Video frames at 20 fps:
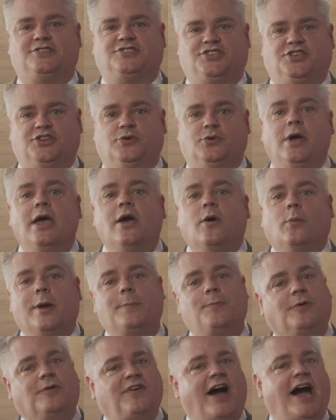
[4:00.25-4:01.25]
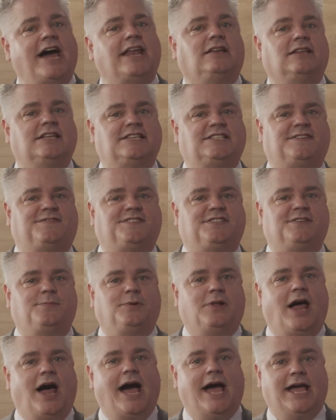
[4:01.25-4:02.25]
2, we provide a list of
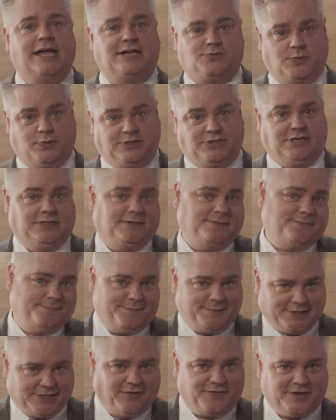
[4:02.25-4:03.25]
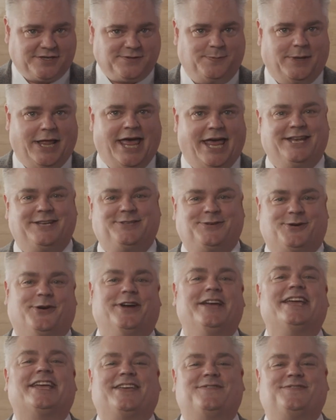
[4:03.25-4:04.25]
supplies, which is self-explanatory.
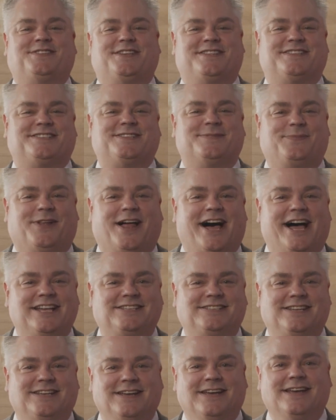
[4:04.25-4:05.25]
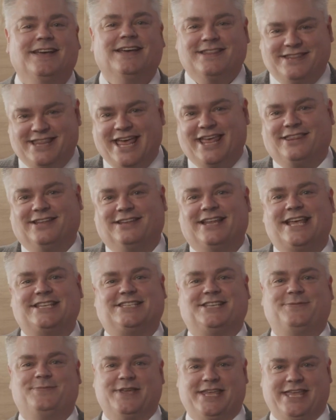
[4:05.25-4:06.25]
It gives you the supplies. Then the
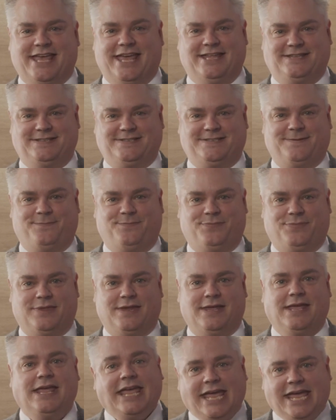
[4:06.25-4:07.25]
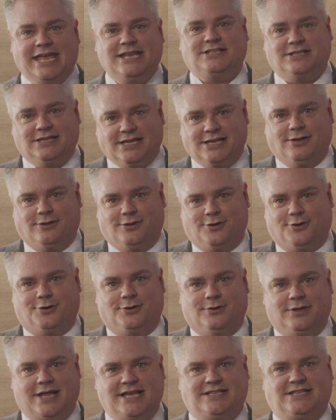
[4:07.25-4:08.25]
lesson begins. Each Little Learner
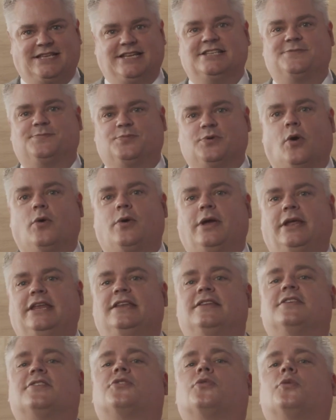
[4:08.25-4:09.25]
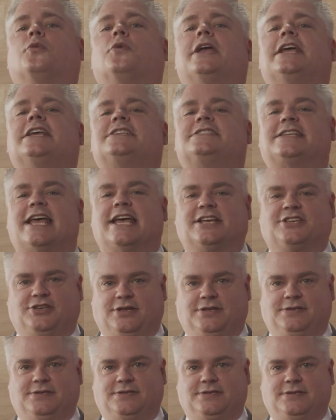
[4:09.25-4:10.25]
lesson is broken into 3
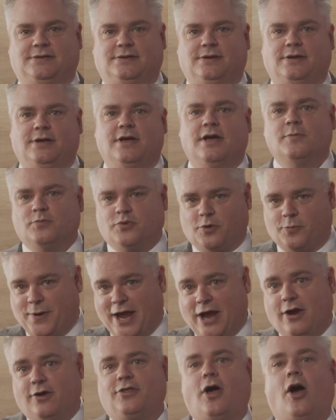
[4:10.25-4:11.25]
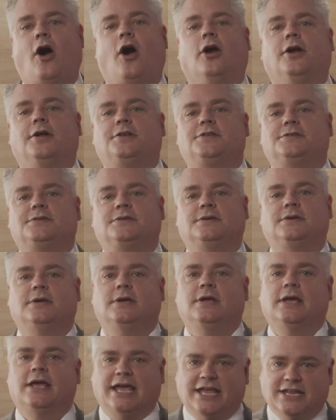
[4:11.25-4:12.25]
sections: prepare the heart,
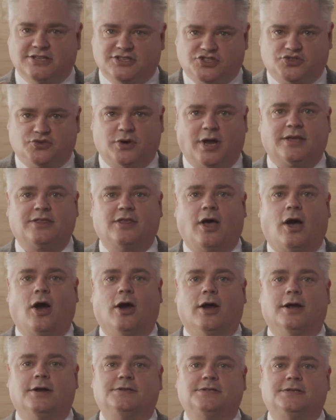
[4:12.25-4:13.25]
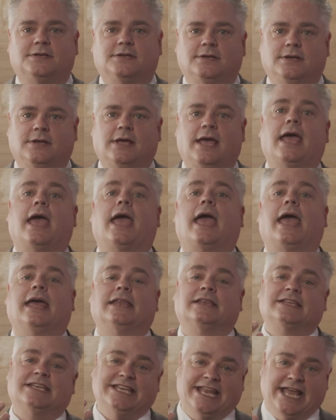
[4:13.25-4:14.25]
instruct the heart,
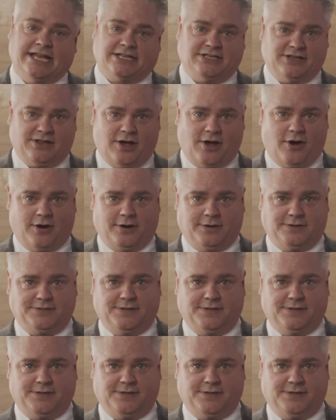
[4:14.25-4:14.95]
and connect to the heart.